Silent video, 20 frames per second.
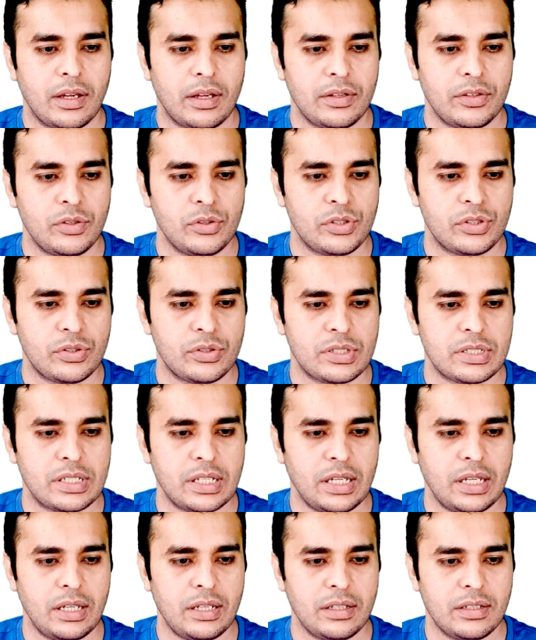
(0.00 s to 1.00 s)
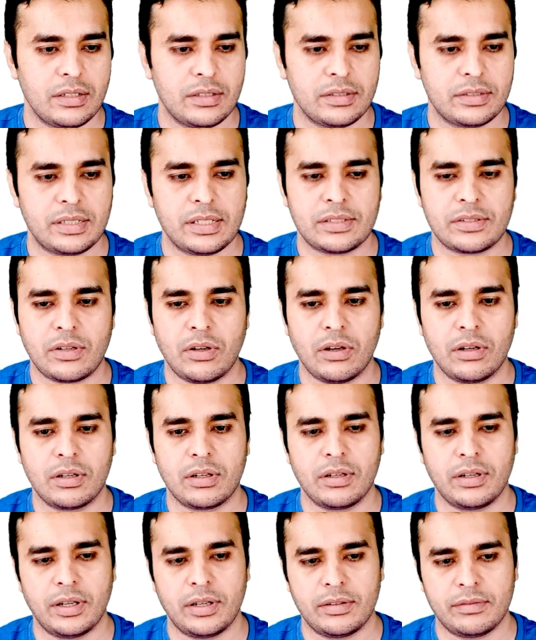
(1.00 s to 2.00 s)
You should see
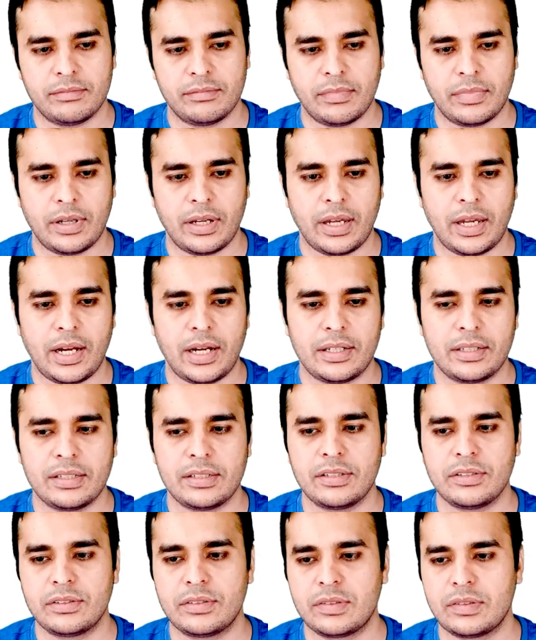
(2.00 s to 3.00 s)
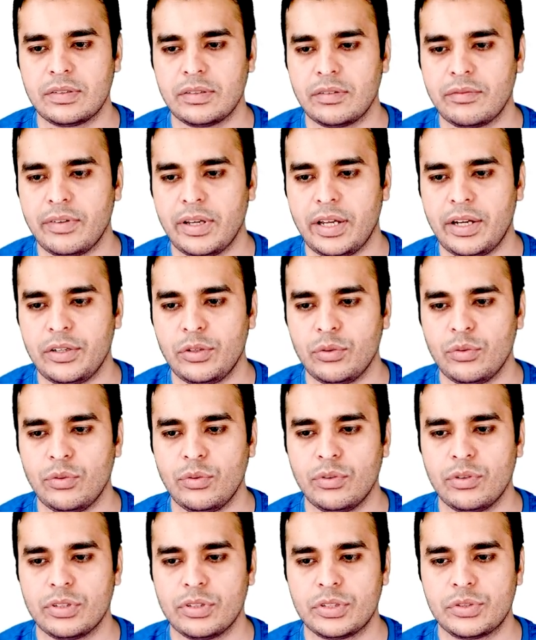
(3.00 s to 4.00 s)
syslog, and this is where
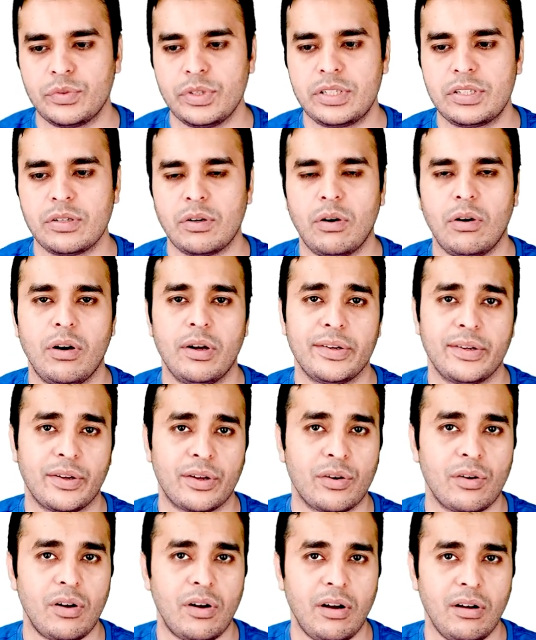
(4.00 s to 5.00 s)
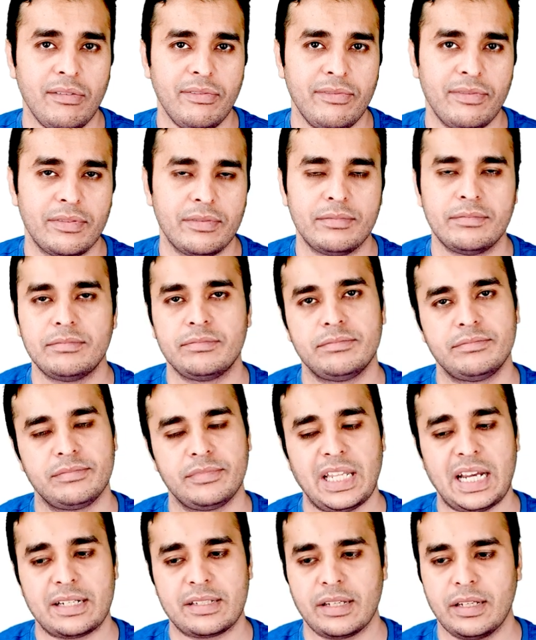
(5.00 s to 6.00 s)
you switch on or off.
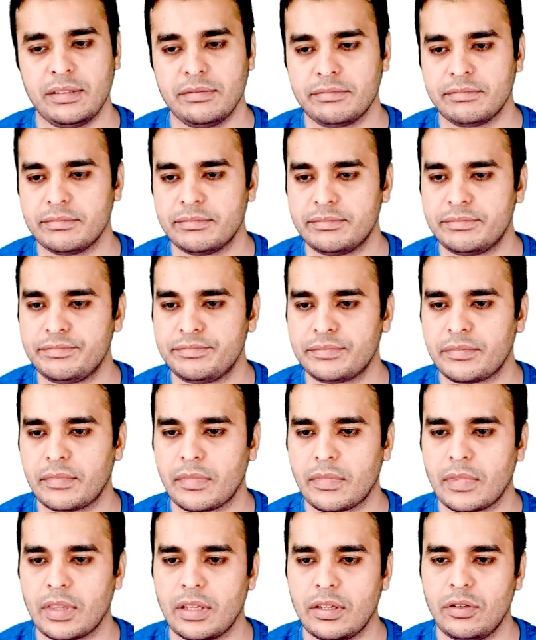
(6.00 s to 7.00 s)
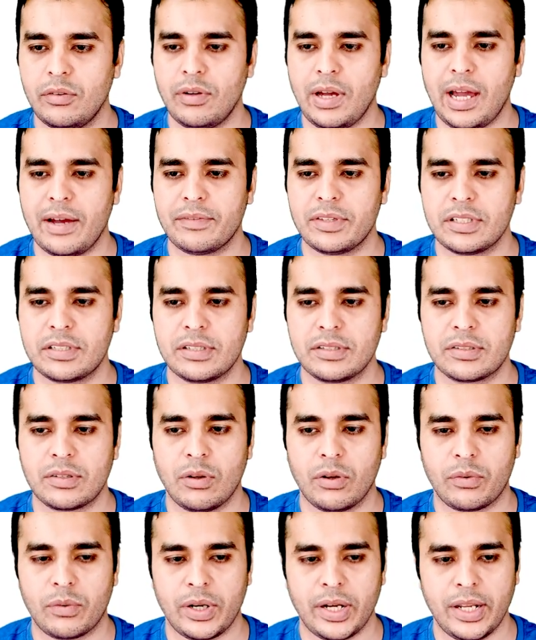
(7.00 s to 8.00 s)
That's it. You have the
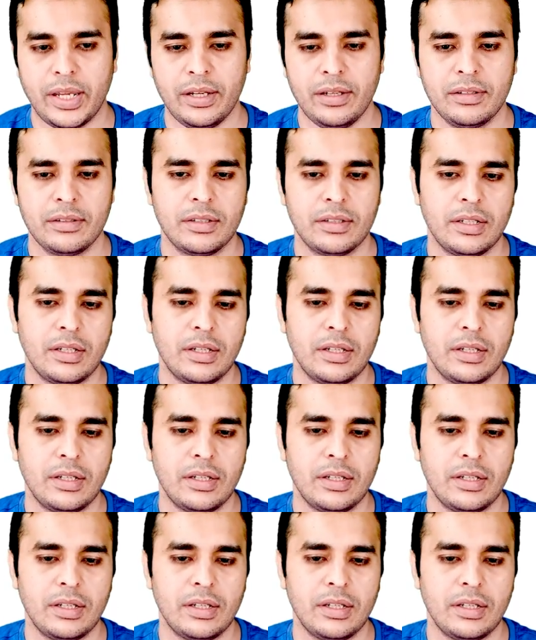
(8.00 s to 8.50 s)
syslog running.